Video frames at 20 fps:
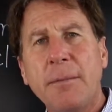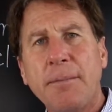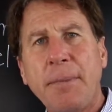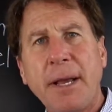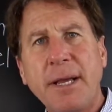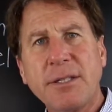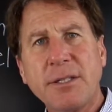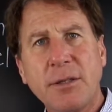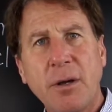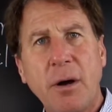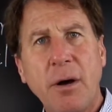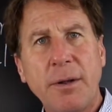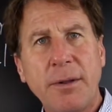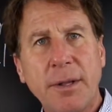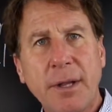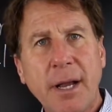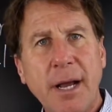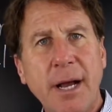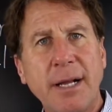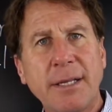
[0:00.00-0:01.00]
based on
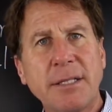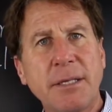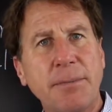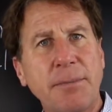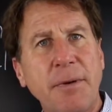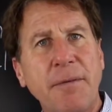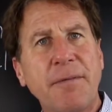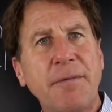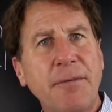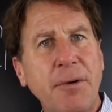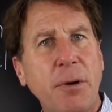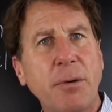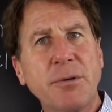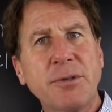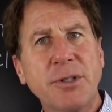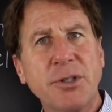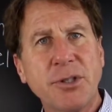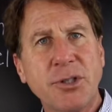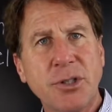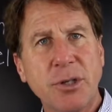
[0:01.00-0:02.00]
the concept of
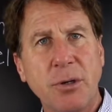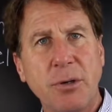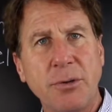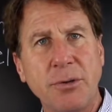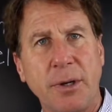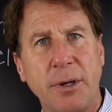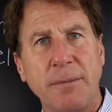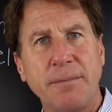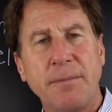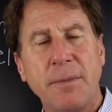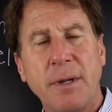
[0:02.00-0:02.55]
frozen shoulder.